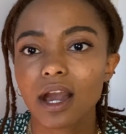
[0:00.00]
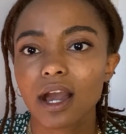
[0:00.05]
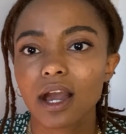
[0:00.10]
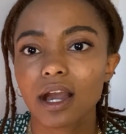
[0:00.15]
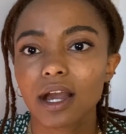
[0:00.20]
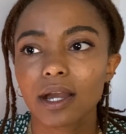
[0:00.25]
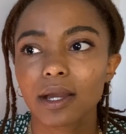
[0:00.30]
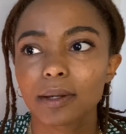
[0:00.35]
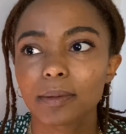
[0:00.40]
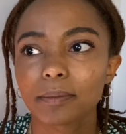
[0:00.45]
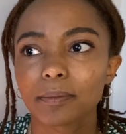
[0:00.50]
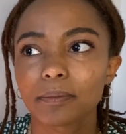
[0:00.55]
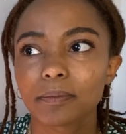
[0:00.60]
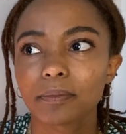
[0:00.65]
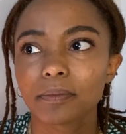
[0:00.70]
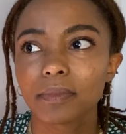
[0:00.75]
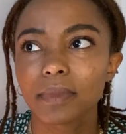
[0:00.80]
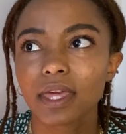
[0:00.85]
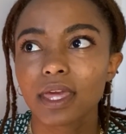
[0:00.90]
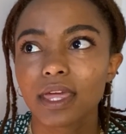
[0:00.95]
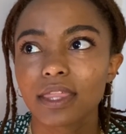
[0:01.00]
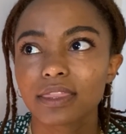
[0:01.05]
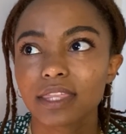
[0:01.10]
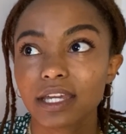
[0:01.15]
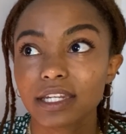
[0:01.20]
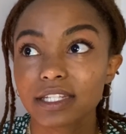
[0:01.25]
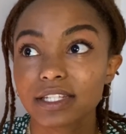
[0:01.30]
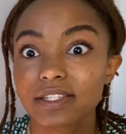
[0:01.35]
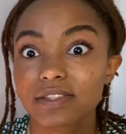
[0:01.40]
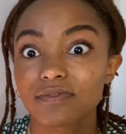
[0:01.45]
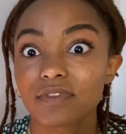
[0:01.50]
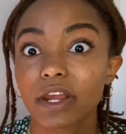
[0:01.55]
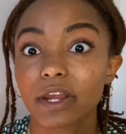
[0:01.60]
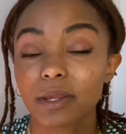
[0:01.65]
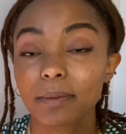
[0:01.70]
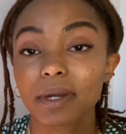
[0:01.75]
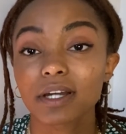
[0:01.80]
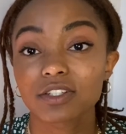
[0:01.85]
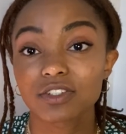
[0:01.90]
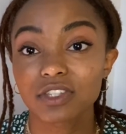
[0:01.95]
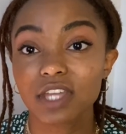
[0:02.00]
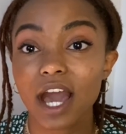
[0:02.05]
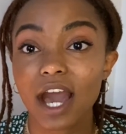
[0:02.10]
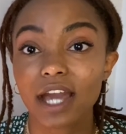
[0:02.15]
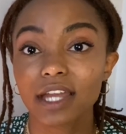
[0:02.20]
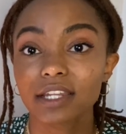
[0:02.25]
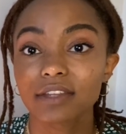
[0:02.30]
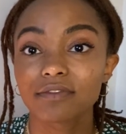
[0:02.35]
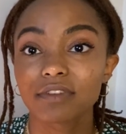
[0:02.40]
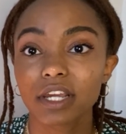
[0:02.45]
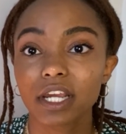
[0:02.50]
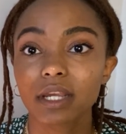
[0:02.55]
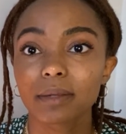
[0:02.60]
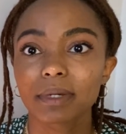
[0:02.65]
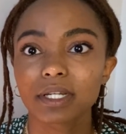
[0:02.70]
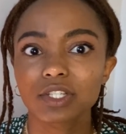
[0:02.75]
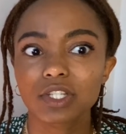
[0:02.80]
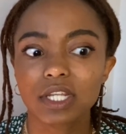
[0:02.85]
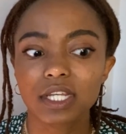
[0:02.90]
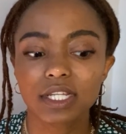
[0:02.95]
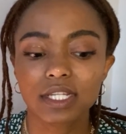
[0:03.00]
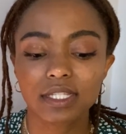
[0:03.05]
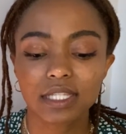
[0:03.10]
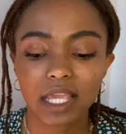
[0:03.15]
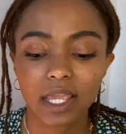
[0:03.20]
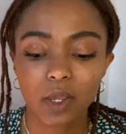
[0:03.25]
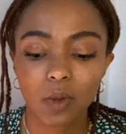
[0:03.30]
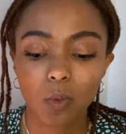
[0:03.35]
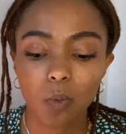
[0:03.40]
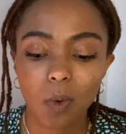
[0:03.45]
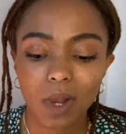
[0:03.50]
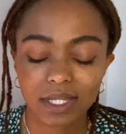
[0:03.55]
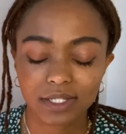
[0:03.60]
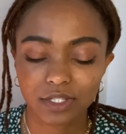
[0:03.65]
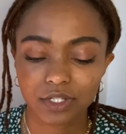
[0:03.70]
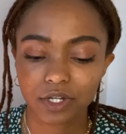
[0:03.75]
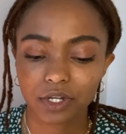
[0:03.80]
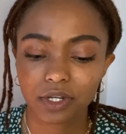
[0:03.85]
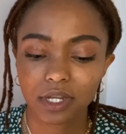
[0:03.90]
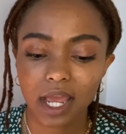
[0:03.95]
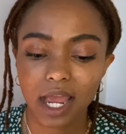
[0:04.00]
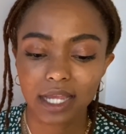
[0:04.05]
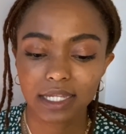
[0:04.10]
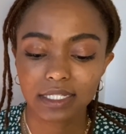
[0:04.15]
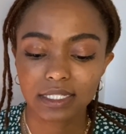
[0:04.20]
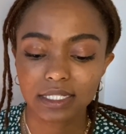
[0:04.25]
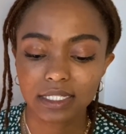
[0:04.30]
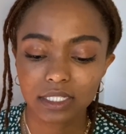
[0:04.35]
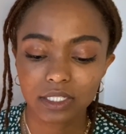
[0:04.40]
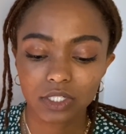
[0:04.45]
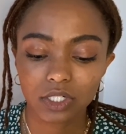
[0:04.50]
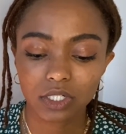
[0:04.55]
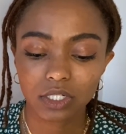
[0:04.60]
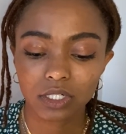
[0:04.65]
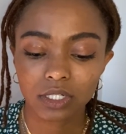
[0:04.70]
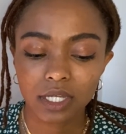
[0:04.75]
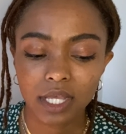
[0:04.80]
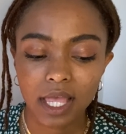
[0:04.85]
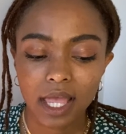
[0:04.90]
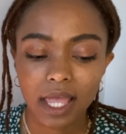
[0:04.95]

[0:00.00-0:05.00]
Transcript: That is very much that. It very much is a Western ideal.